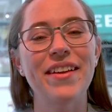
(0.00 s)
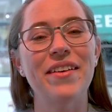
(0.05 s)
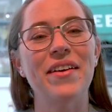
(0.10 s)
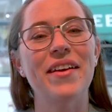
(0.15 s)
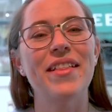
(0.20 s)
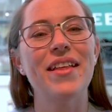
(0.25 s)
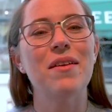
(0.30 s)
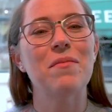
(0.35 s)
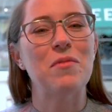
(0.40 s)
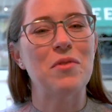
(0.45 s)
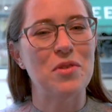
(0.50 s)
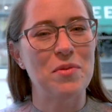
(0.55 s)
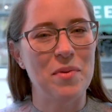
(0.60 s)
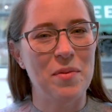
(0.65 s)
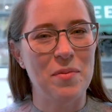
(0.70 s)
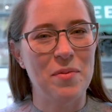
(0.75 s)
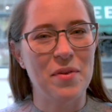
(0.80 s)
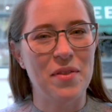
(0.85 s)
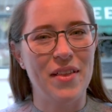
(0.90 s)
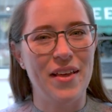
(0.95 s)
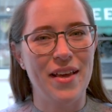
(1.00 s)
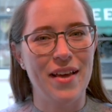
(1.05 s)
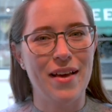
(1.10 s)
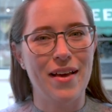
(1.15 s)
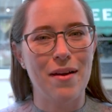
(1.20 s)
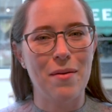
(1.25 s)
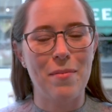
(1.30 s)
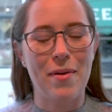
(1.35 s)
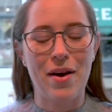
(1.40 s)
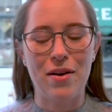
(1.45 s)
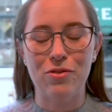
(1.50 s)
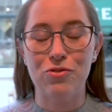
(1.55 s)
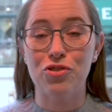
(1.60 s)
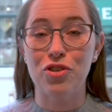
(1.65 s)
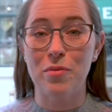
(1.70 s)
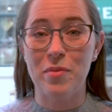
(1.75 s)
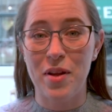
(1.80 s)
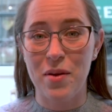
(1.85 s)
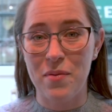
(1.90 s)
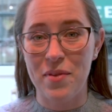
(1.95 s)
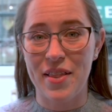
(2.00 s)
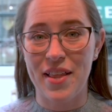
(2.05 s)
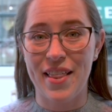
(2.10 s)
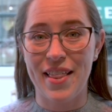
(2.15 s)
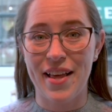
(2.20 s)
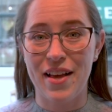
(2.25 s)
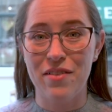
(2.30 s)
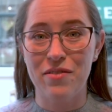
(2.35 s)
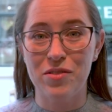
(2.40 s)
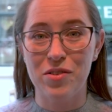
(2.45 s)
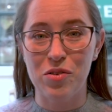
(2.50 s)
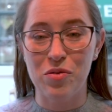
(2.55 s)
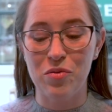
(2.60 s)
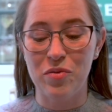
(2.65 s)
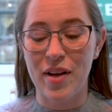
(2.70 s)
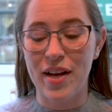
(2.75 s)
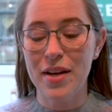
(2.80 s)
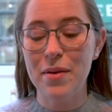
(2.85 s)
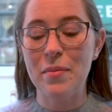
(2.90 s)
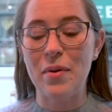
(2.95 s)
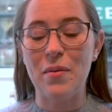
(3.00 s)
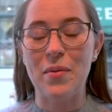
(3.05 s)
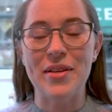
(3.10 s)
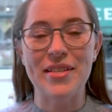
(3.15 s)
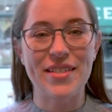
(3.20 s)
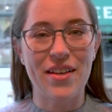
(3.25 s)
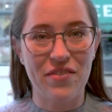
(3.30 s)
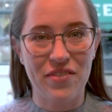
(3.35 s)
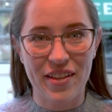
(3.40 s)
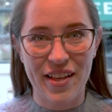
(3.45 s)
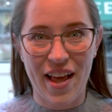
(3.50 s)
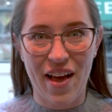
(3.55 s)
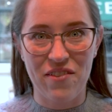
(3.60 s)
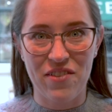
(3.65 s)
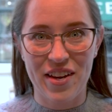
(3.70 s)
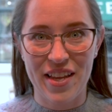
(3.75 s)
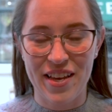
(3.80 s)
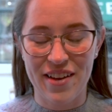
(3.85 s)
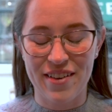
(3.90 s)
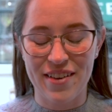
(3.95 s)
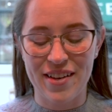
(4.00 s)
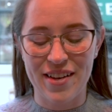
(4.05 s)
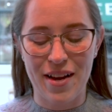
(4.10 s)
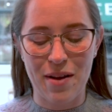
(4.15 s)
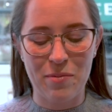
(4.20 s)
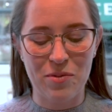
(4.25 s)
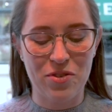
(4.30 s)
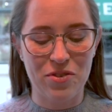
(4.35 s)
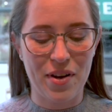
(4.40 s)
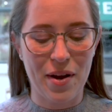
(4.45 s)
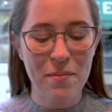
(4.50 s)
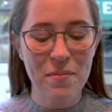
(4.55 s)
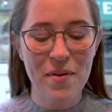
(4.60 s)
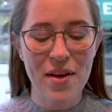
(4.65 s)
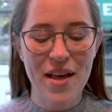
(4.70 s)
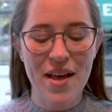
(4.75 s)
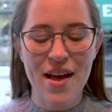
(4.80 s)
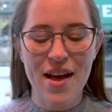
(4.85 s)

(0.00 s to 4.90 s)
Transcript: Now I think most people think about Germany when they think of Gluhwein, but we definitely have it here in Amsterdam.